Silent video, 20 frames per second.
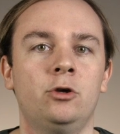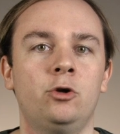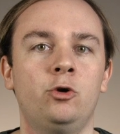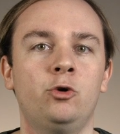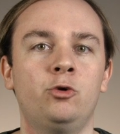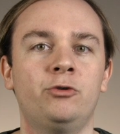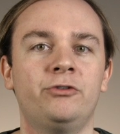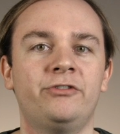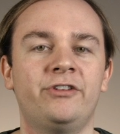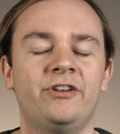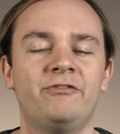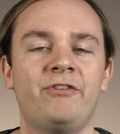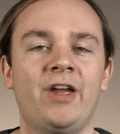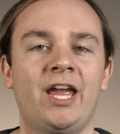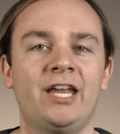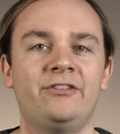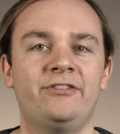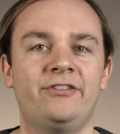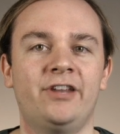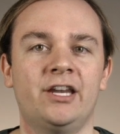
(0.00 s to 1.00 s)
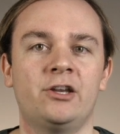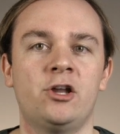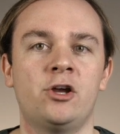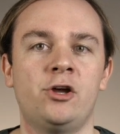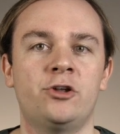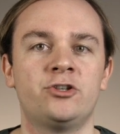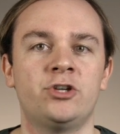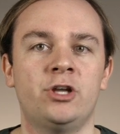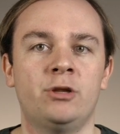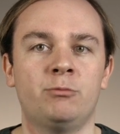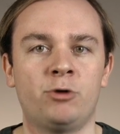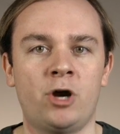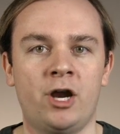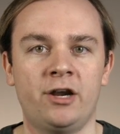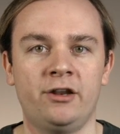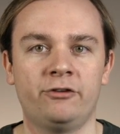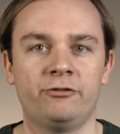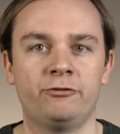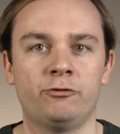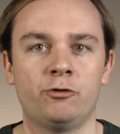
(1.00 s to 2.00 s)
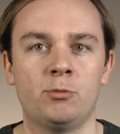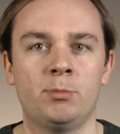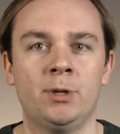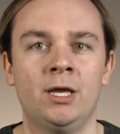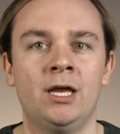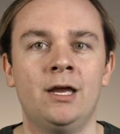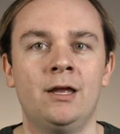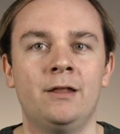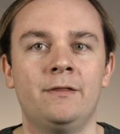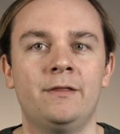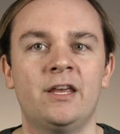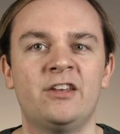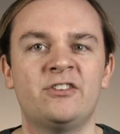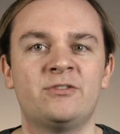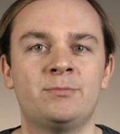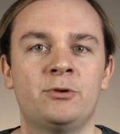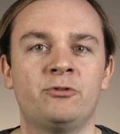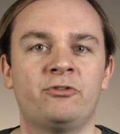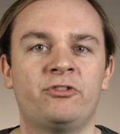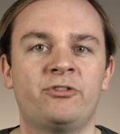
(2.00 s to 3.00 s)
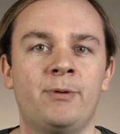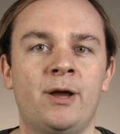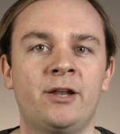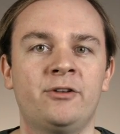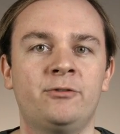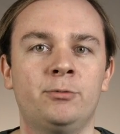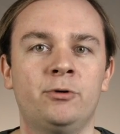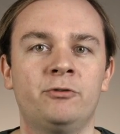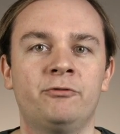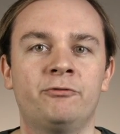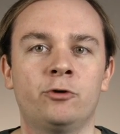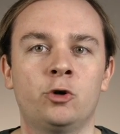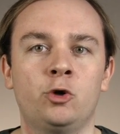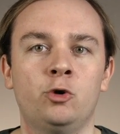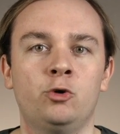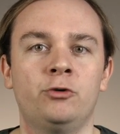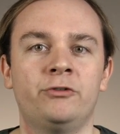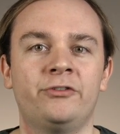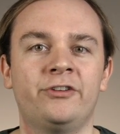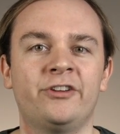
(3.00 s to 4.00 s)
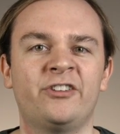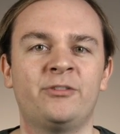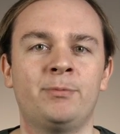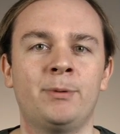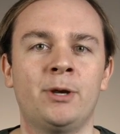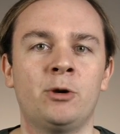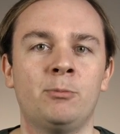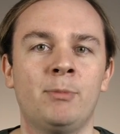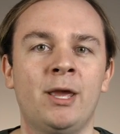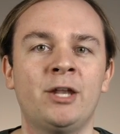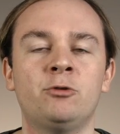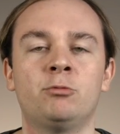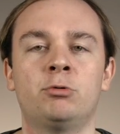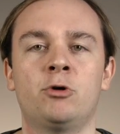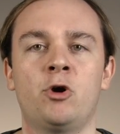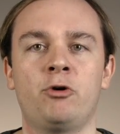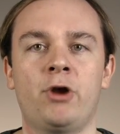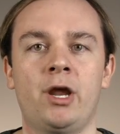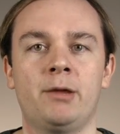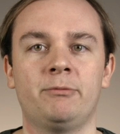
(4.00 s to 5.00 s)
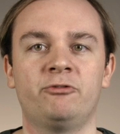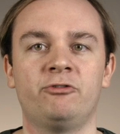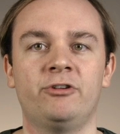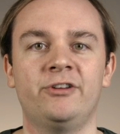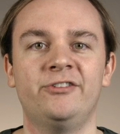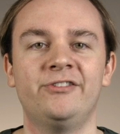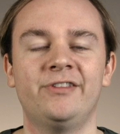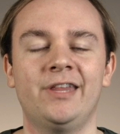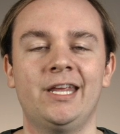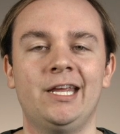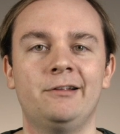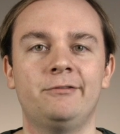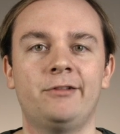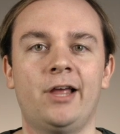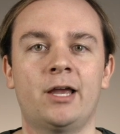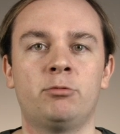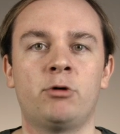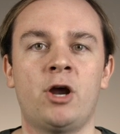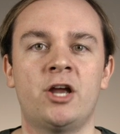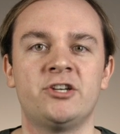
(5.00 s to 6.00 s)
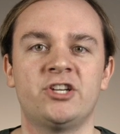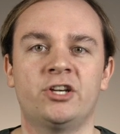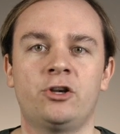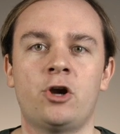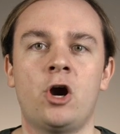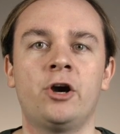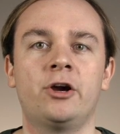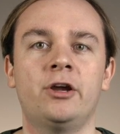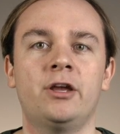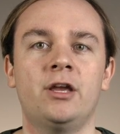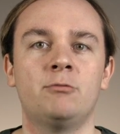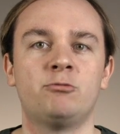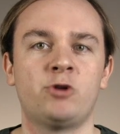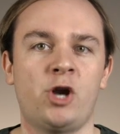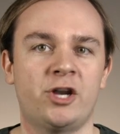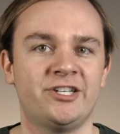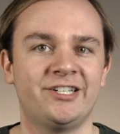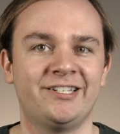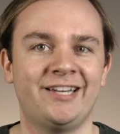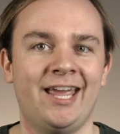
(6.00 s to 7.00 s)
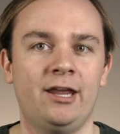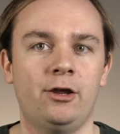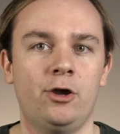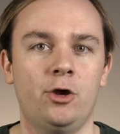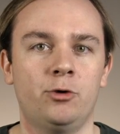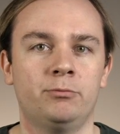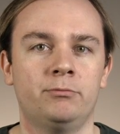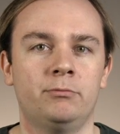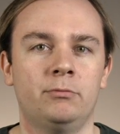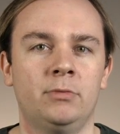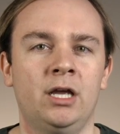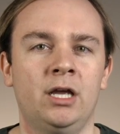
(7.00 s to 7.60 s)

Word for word: Google's Advanced Technology and Products Group, that has been responsible for Google's experimental programs recently, like Project Ara and Project Tango.